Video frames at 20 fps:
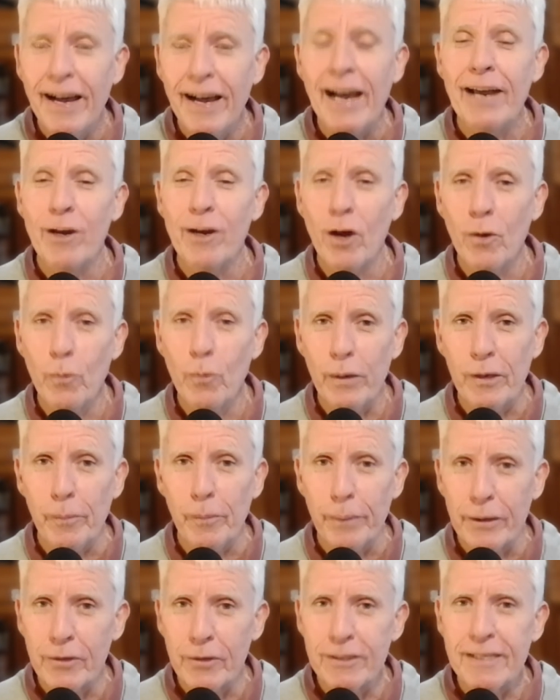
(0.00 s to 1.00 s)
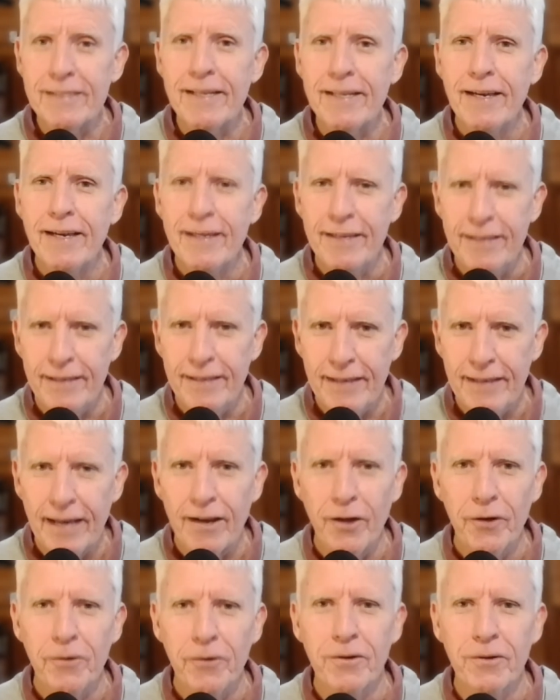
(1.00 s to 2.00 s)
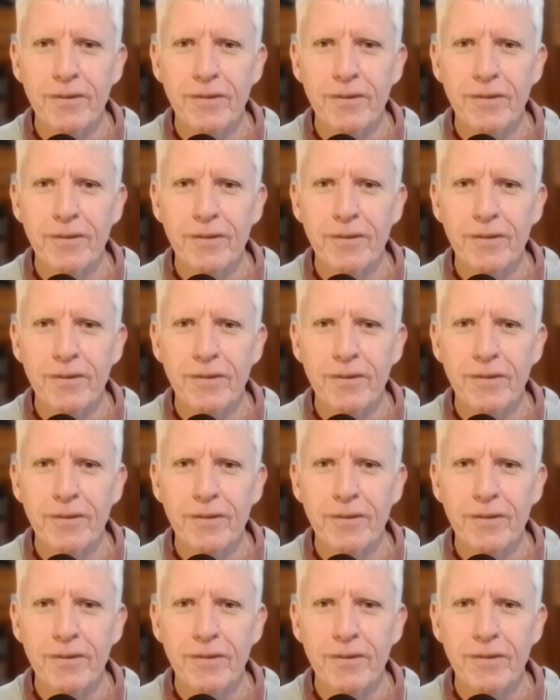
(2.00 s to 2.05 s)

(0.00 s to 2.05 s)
and I will because it's yellow.